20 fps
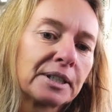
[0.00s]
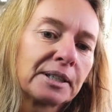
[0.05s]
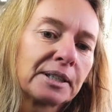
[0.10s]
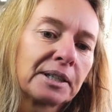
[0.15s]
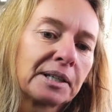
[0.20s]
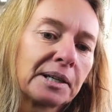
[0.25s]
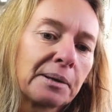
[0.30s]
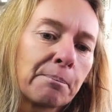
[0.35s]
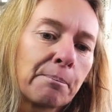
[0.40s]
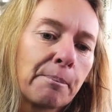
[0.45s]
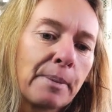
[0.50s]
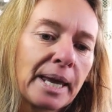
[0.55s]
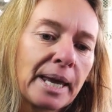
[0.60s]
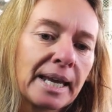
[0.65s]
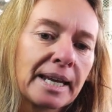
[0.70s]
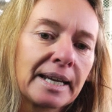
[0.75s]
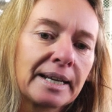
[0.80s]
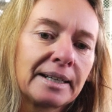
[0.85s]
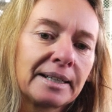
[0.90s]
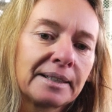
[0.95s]
the
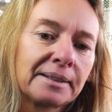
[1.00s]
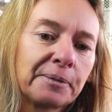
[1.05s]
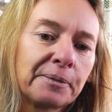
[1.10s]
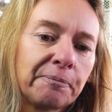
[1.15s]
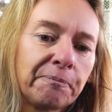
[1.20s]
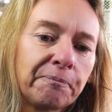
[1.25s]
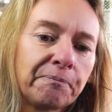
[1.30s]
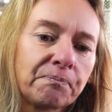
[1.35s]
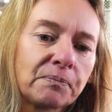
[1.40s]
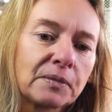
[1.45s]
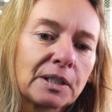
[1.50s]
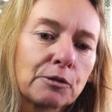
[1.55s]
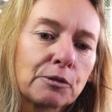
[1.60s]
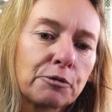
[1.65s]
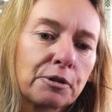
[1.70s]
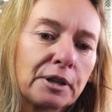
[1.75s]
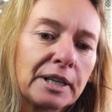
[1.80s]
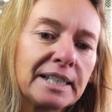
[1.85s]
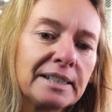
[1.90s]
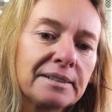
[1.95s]
bear
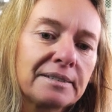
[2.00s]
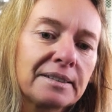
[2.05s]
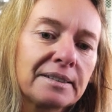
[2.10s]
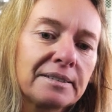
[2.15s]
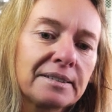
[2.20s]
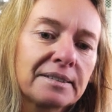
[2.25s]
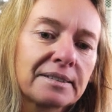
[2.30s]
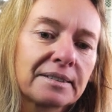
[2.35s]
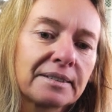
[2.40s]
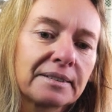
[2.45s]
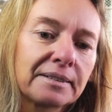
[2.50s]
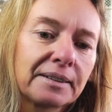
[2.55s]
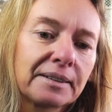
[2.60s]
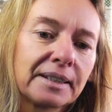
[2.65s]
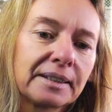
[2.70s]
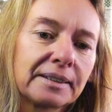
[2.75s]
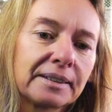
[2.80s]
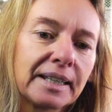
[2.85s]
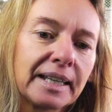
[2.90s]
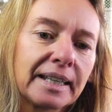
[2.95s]
faces
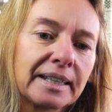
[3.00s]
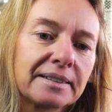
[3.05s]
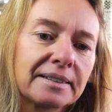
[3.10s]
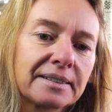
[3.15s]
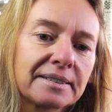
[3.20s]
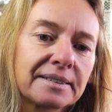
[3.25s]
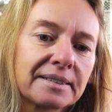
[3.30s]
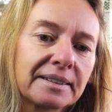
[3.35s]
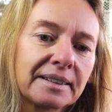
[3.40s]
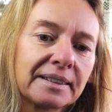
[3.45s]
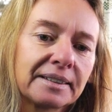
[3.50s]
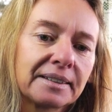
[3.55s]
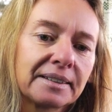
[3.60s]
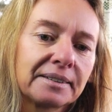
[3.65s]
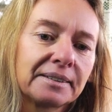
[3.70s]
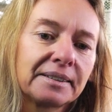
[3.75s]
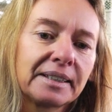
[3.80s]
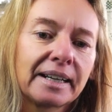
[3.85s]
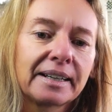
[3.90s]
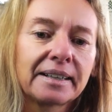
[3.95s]
that's
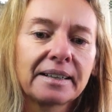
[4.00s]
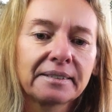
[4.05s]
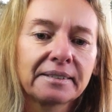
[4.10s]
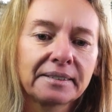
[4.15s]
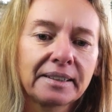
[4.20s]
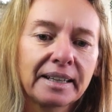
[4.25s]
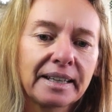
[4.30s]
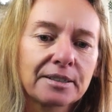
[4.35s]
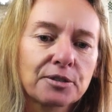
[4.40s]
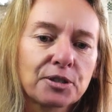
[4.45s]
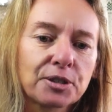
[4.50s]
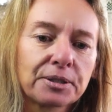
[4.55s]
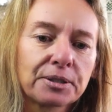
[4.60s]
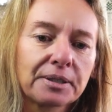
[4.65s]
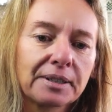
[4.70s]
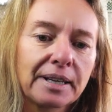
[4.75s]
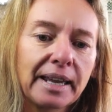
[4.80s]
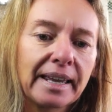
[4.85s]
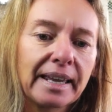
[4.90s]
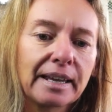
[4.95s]
they are
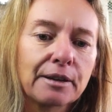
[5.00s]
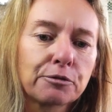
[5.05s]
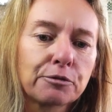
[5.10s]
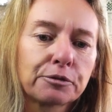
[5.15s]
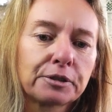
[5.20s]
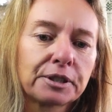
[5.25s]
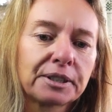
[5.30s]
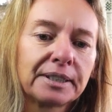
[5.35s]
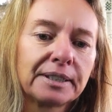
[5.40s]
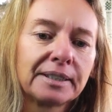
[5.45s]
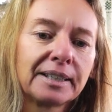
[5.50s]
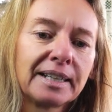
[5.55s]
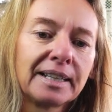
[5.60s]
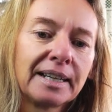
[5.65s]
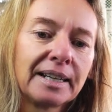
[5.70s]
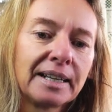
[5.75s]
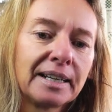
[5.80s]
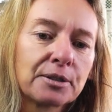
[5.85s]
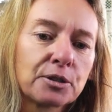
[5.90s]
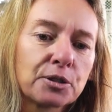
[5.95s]
attached after
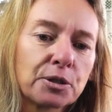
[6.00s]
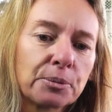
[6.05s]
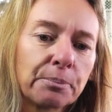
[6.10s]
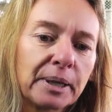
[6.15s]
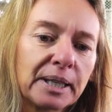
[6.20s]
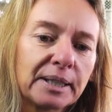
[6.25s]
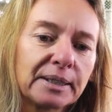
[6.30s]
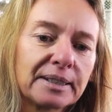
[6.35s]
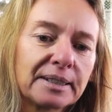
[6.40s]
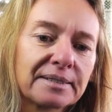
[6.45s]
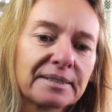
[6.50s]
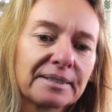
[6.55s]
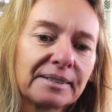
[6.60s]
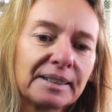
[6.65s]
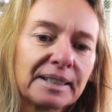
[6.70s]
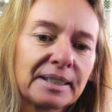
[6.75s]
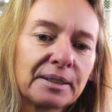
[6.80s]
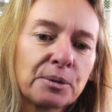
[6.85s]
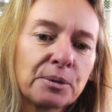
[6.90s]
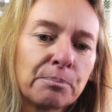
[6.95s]
to make this
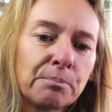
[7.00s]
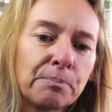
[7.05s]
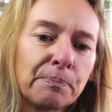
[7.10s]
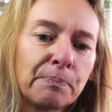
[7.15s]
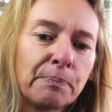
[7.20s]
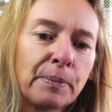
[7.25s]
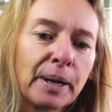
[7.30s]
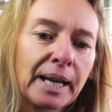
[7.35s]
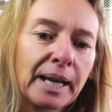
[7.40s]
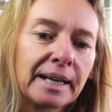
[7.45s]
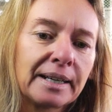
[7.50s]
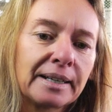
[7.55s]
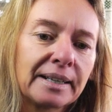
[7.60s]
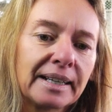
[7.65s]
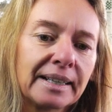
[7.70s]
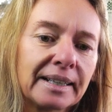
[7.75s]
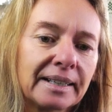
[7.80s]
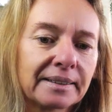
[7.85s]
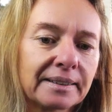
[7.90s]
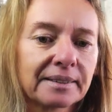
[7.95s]
little bear
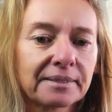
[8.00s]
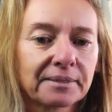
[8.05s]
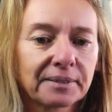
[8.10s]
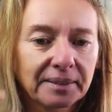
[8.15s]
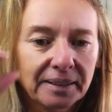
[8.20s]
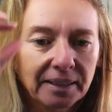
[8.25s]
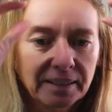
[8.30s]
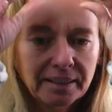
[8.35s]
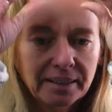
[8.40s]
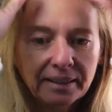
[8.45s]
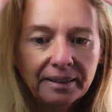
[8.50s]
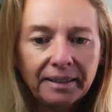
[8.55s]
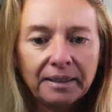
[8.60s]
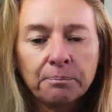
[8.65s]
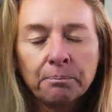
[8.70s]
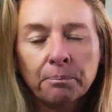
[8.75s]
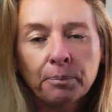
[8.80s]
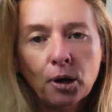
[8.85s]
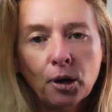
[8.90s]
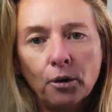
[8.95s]
and
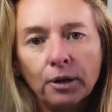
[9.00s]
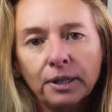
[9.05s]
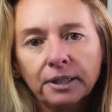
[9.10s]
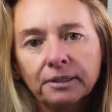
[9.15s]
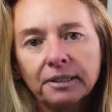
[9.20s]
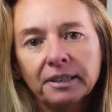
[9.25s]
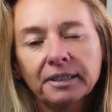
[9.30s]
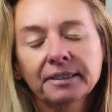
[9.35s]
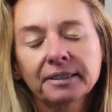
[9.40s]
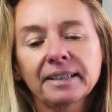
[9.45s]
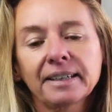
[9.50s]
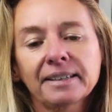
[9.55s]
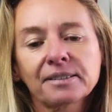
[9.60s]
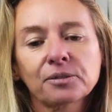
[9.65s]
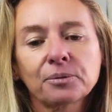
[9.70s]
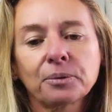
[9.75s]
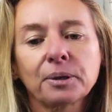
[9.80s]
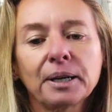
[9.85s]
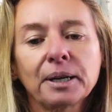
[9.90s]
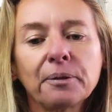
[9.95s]
embroidered
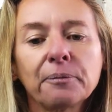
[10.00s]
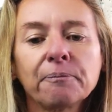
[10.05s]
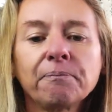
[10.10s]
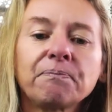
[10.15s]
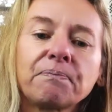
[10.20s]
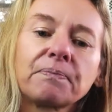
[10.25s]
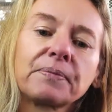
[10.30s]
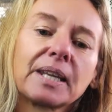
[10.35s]
as well.